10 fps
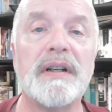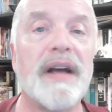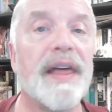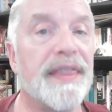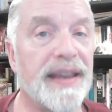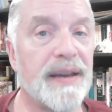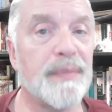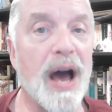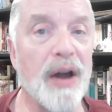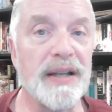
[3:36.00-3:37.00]
Think
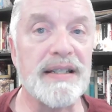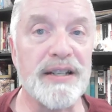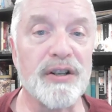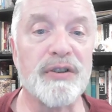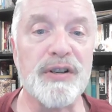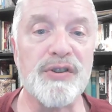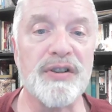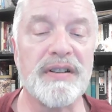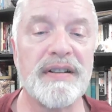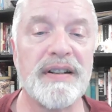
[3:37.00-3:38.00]
about it, dear
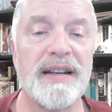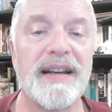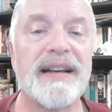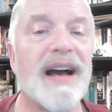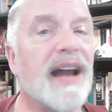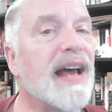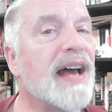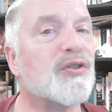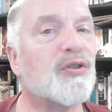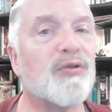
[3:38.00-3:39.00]
Christian. God
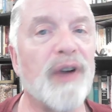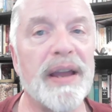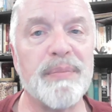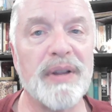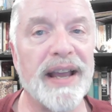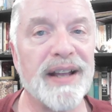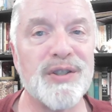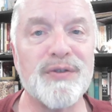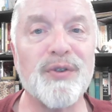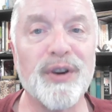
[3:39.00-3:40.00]
has great
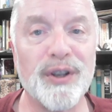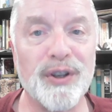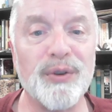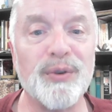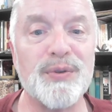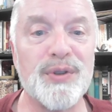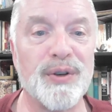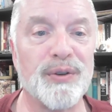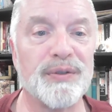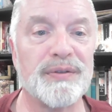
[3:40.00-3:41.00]
plans for you
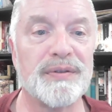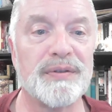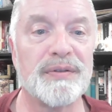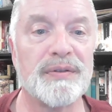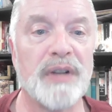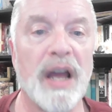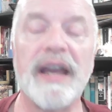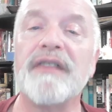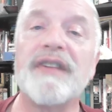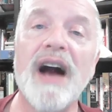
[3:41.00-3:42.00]
too.
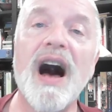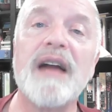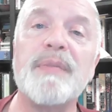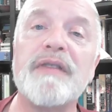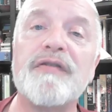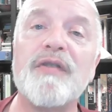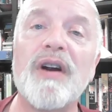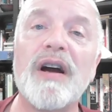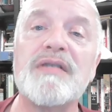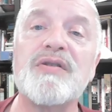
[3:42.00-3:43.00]
If God be
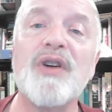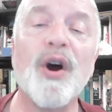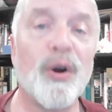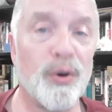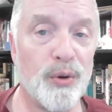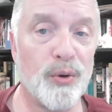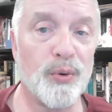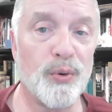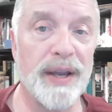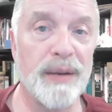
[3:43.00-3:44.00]
for us,
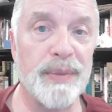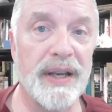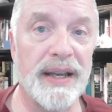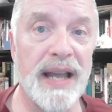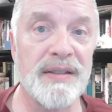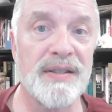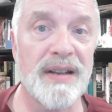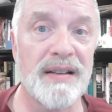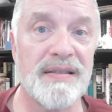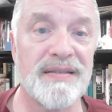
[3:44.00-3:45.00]
who can be against
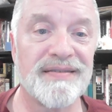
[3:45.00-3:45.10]
us?